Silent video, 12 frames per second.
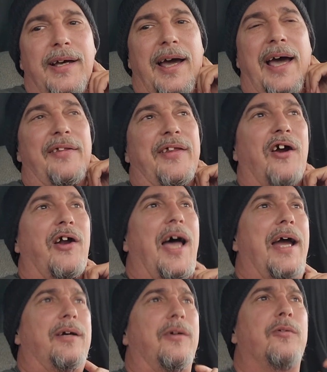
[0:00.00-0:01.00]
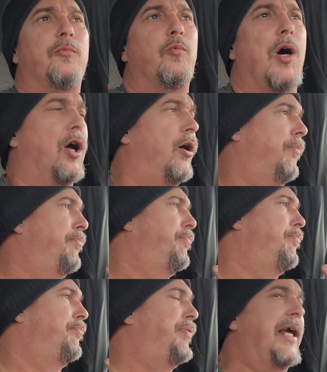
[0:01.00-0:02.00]
And they're like, well,
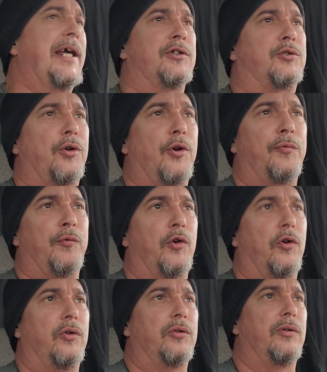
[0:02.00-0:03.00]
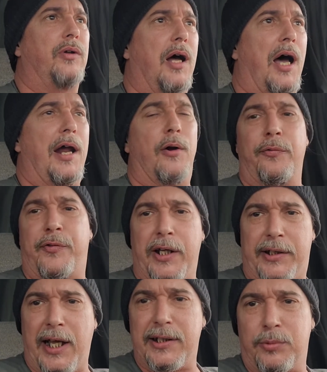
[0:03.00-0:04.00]
being truthful, I don't
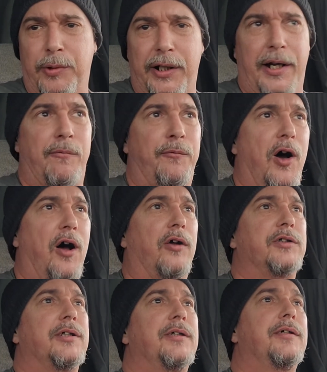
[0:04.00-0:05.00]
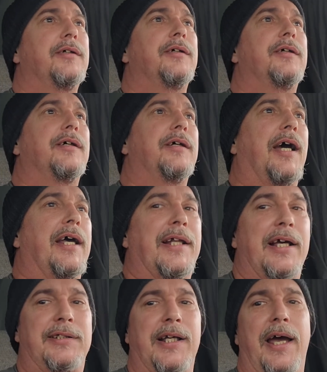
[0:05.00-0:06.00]
think that's really a fault. And
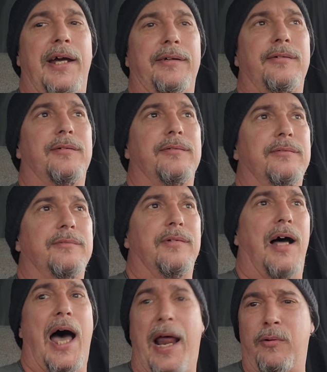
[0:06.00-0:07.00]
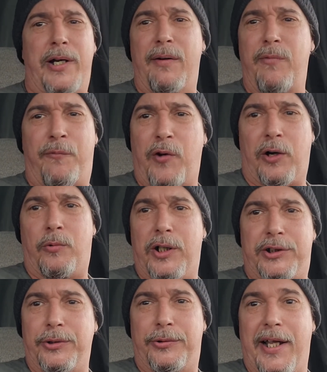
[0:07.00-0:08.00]
they say, I don't give a fuck
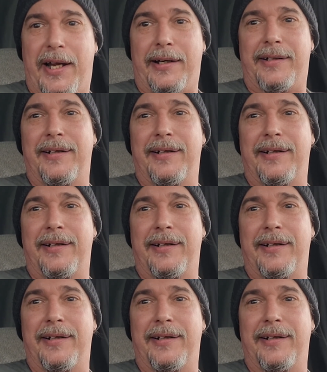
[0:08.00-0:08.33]
what you think.